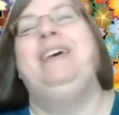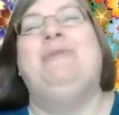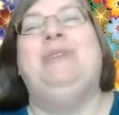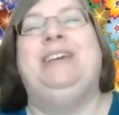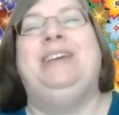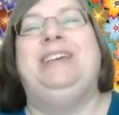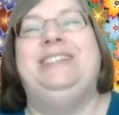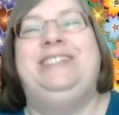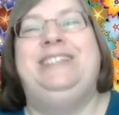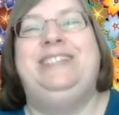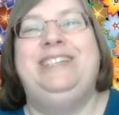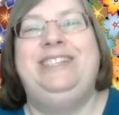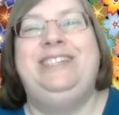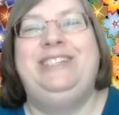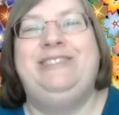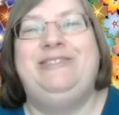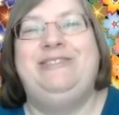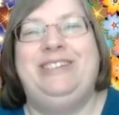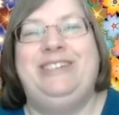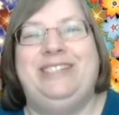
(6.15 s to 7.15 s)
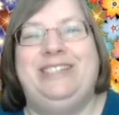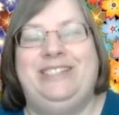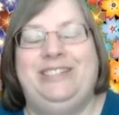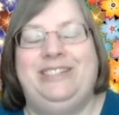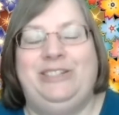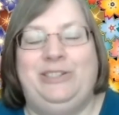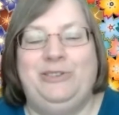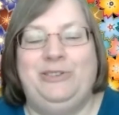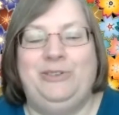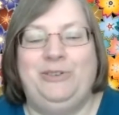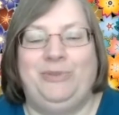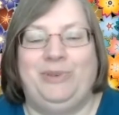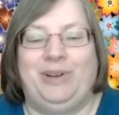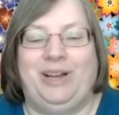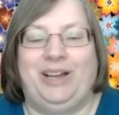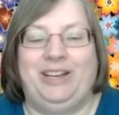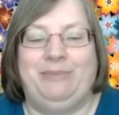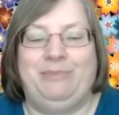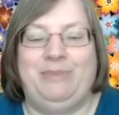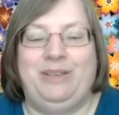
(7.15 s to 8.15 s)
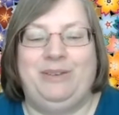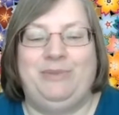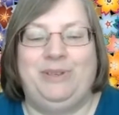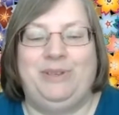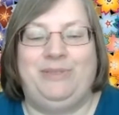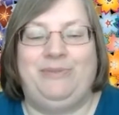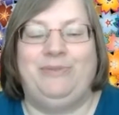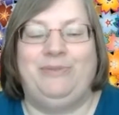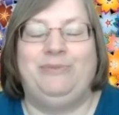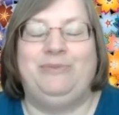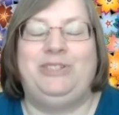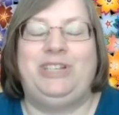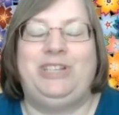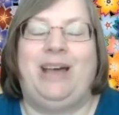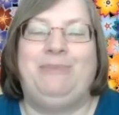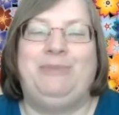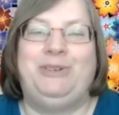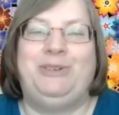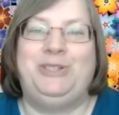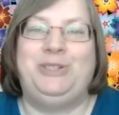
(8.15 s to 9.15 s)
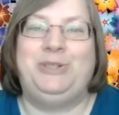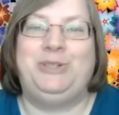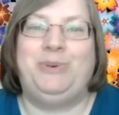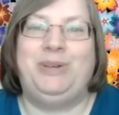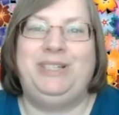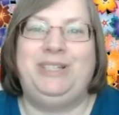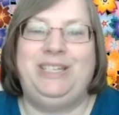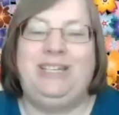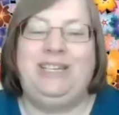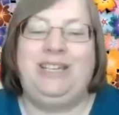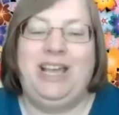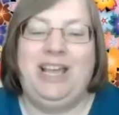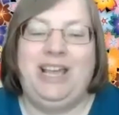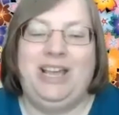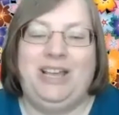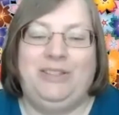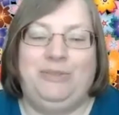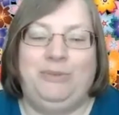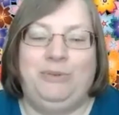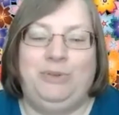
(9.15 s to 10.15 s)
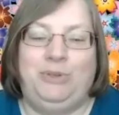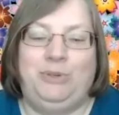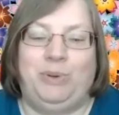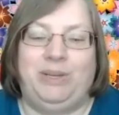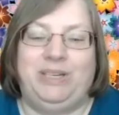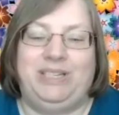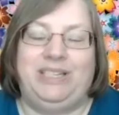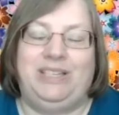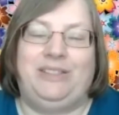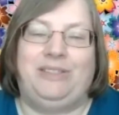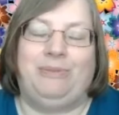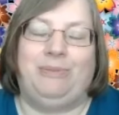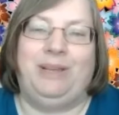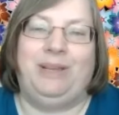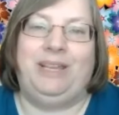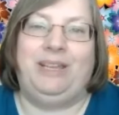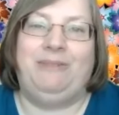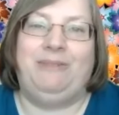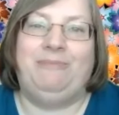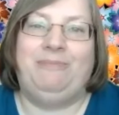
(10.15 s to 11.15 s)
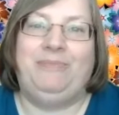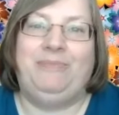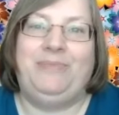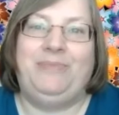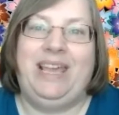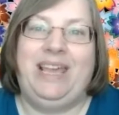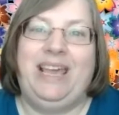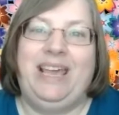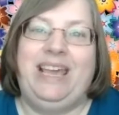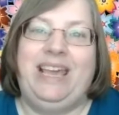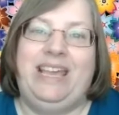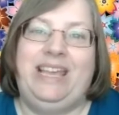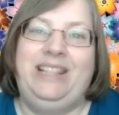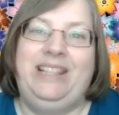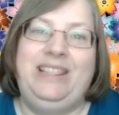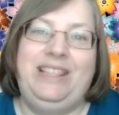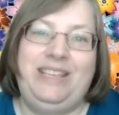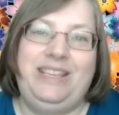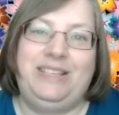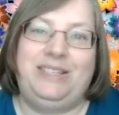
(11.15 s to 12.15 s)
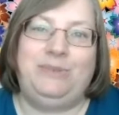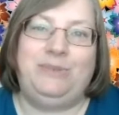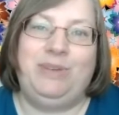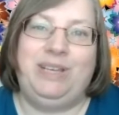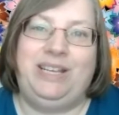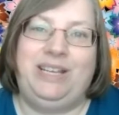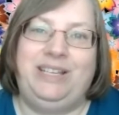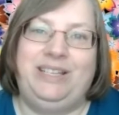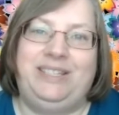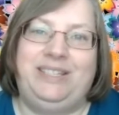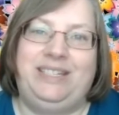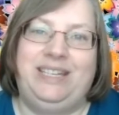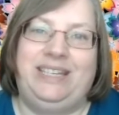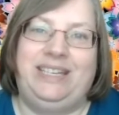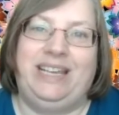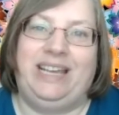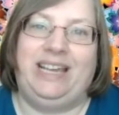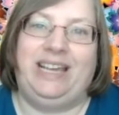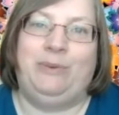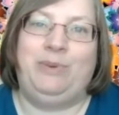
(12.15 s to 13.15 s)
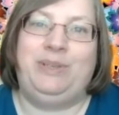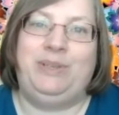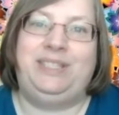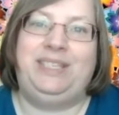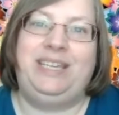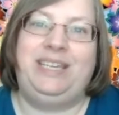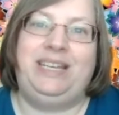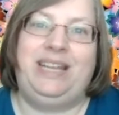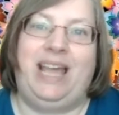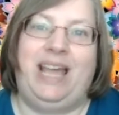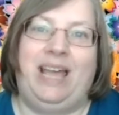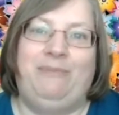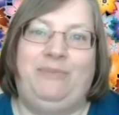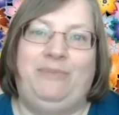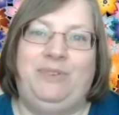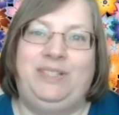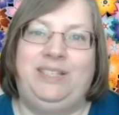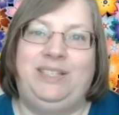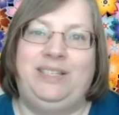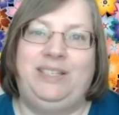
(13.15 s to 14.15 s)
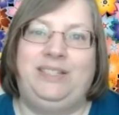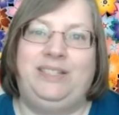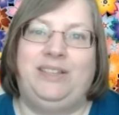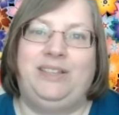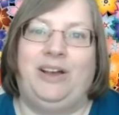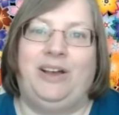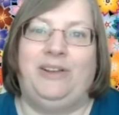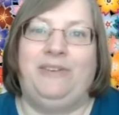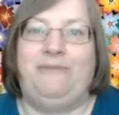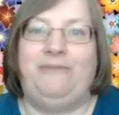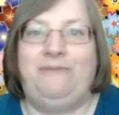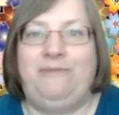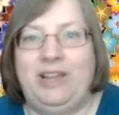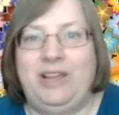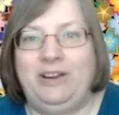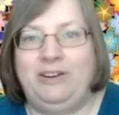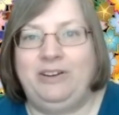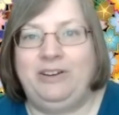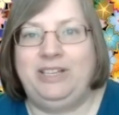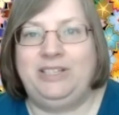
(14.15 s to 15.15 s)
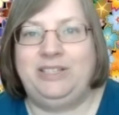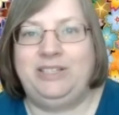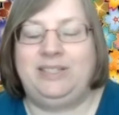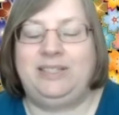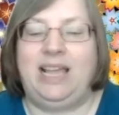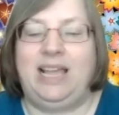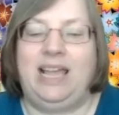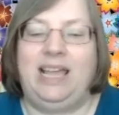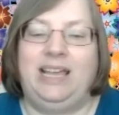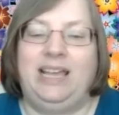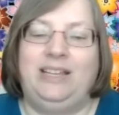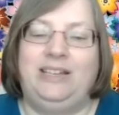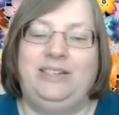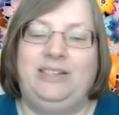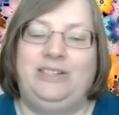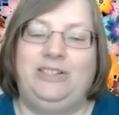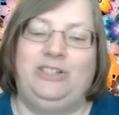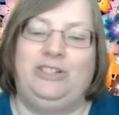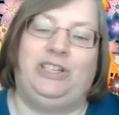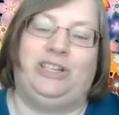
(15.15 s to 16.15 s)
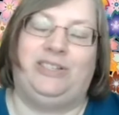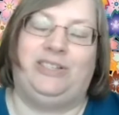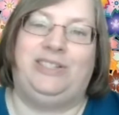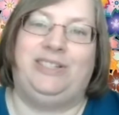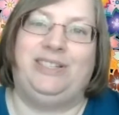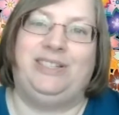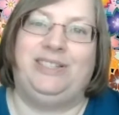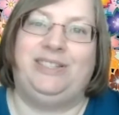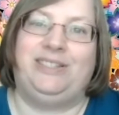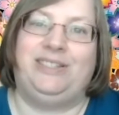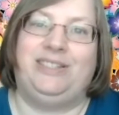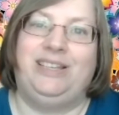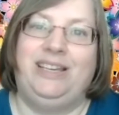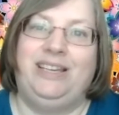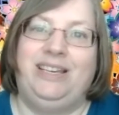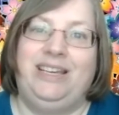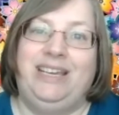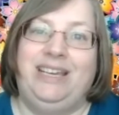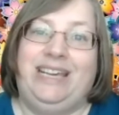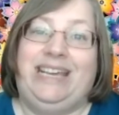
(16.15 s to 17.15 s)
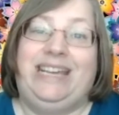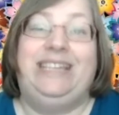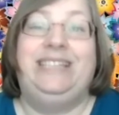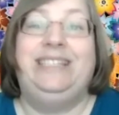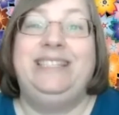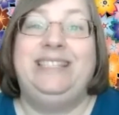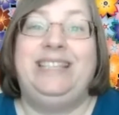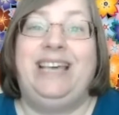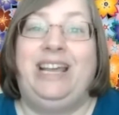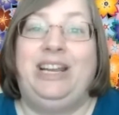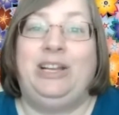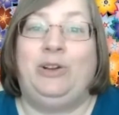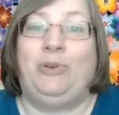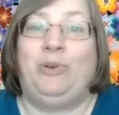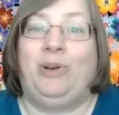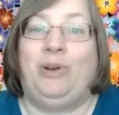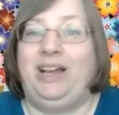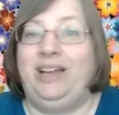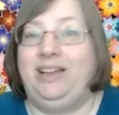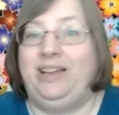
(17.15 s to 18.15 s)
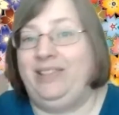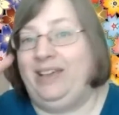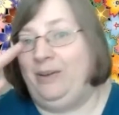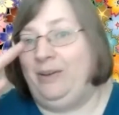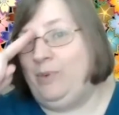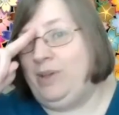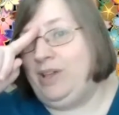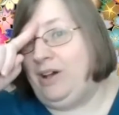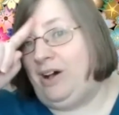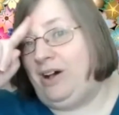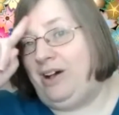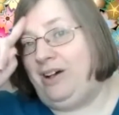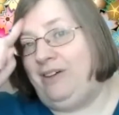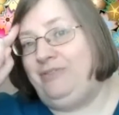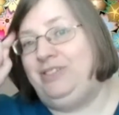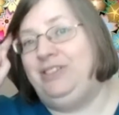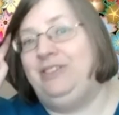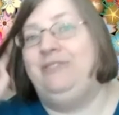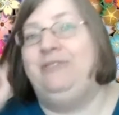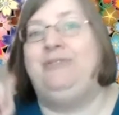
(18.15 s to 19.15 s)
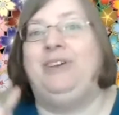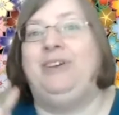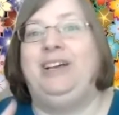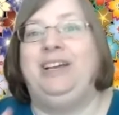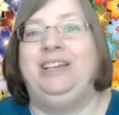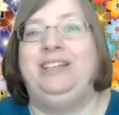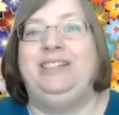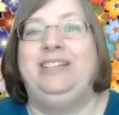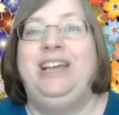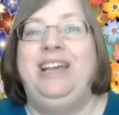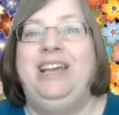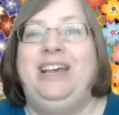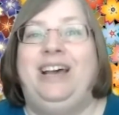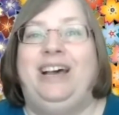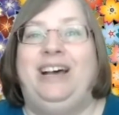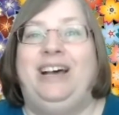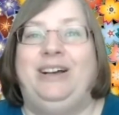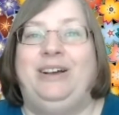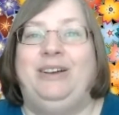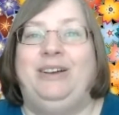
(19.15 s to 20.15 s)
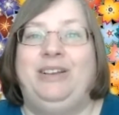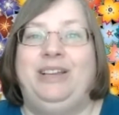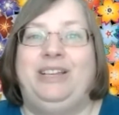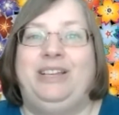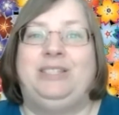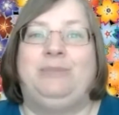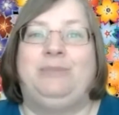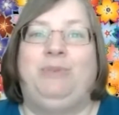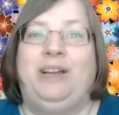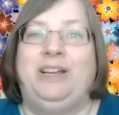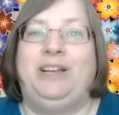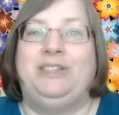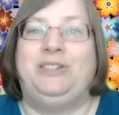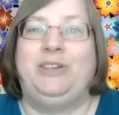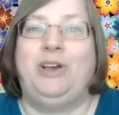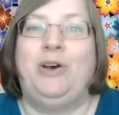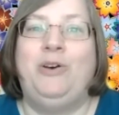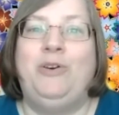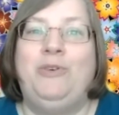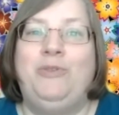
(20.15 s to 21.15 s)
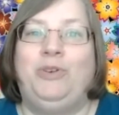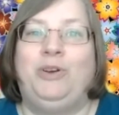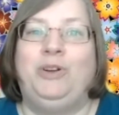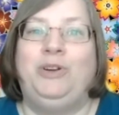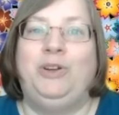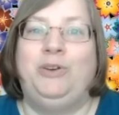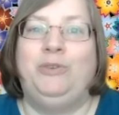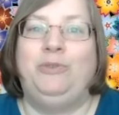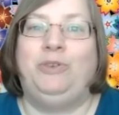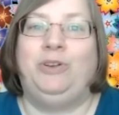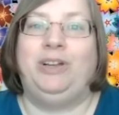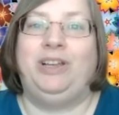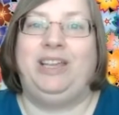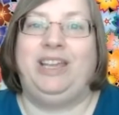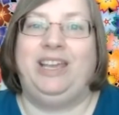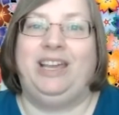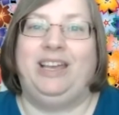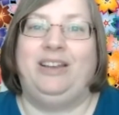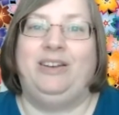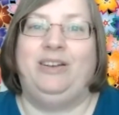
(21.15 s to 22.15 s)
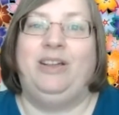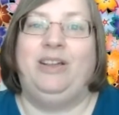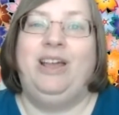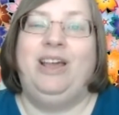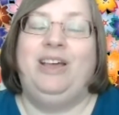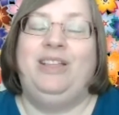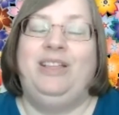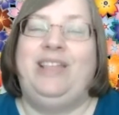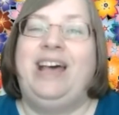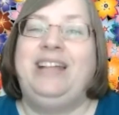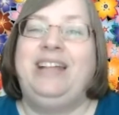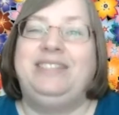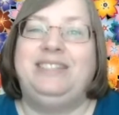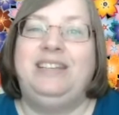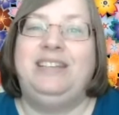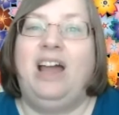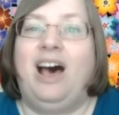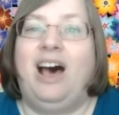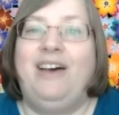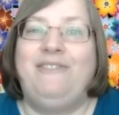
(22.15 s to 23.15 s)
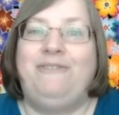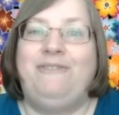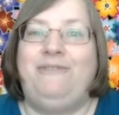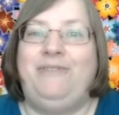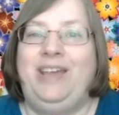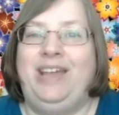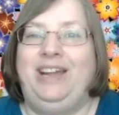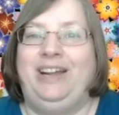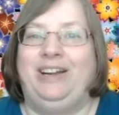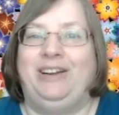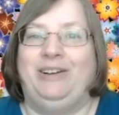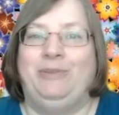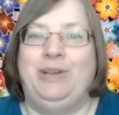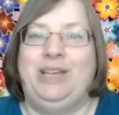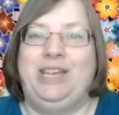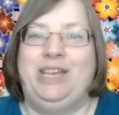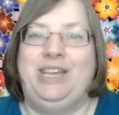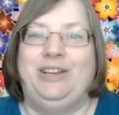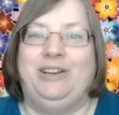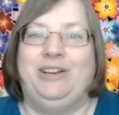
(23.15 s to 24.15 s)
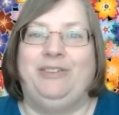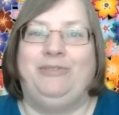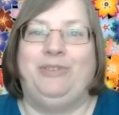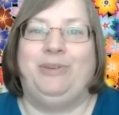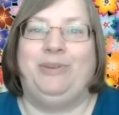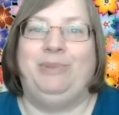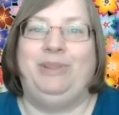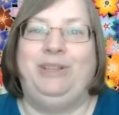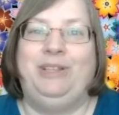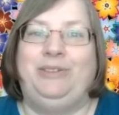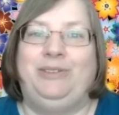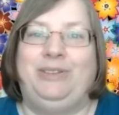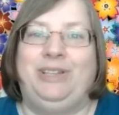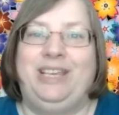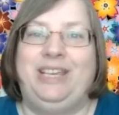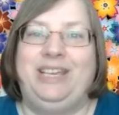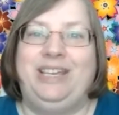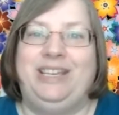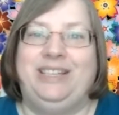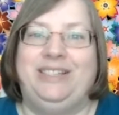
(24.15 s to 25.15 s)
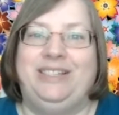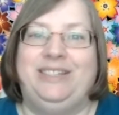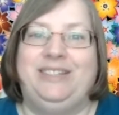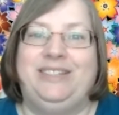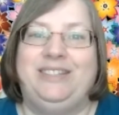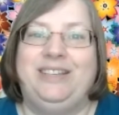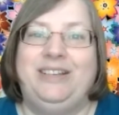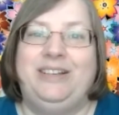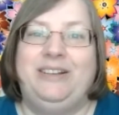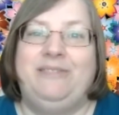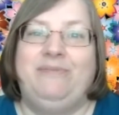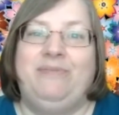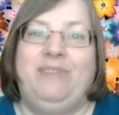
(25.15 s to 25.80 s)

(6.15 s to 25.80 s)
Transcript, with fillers: We continue in Deuteronomy with chapters 20 through 23. In these readings today, we see an emphasis on fairness and justice. Isn't that a cry that we often find uh, expressed over and over again? That's not fair, we hear from little kids.